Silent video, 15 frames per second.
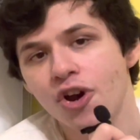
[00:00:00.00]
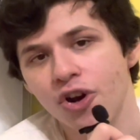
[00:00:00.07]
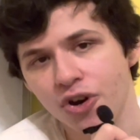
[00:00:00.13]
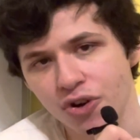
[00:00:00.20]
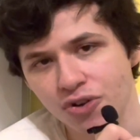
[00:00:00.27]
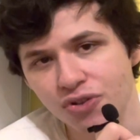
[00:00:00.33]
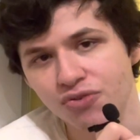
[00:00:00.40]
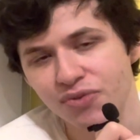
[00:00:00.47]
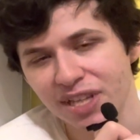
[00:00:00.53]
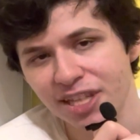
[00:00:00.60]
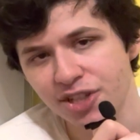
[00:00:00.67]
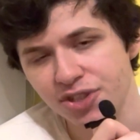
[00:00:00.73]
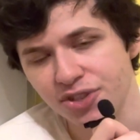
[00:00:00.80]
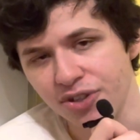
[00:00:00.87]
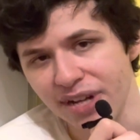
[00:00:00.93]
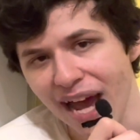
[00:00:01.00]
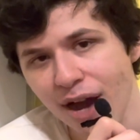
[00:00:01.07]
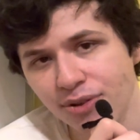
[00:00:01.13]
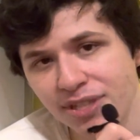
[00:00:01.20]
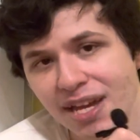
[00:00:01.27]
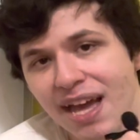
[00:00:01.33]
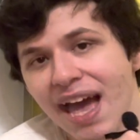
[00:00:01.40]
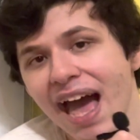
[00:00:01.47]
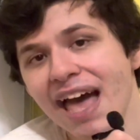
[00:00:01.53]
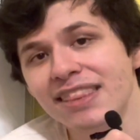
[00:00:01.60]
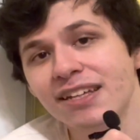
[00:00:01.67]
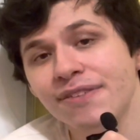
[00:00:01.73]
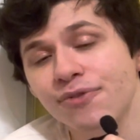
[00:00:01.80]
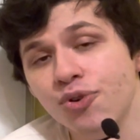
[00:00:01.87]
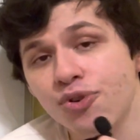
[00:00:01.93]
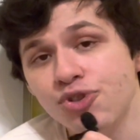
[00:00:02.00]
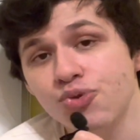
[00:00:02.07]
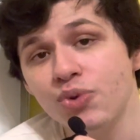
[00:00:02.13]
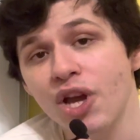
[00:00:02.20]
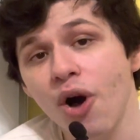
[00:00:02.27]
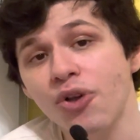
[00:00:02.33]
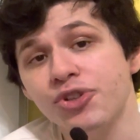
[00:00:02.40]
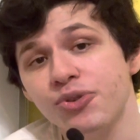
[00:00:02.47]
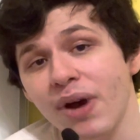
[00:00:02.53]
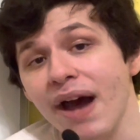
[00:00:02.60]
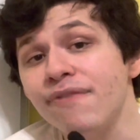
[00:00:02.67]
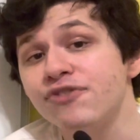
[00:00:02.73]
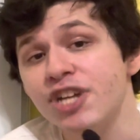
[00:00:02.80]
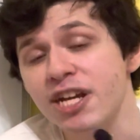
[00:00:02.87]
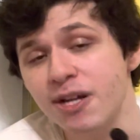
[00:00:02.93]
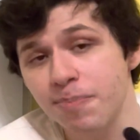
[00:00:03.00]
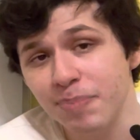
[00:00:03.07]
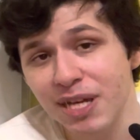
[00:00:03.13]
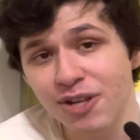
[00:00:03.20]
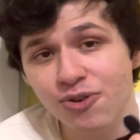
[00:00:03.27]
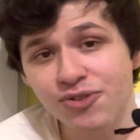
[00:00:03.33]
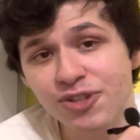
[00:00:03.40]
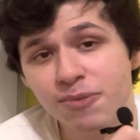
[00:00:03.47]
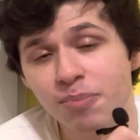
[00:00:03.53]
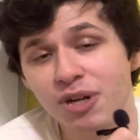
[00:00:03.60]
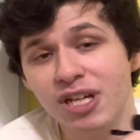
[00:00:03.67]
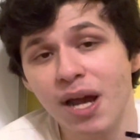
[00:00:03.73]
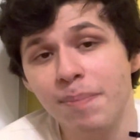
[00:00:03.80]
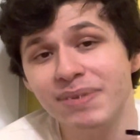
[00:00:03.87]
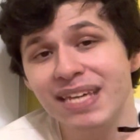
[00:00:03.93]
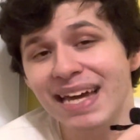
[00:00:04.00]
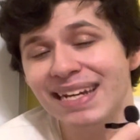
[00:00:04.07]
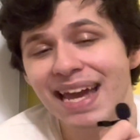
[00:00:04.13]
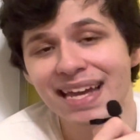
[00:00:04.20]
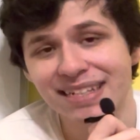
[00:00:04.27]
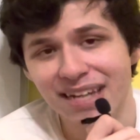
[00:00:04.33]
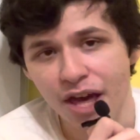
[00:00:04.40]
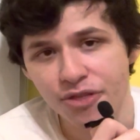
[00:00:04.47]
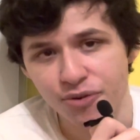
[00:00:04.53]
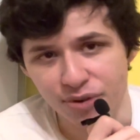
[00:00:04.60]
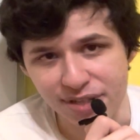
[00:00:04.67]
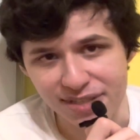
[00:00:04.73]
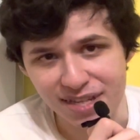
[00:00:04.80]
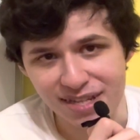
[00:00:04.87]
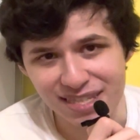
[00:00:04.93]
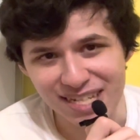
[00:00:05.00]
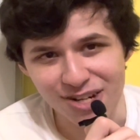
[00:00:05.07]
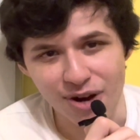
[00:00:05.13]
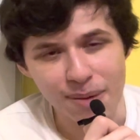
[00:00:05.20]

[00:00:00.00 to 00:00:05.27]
Hertl really stood out. And then, of course, we also have Jacob Peterson putting up yet another assist here.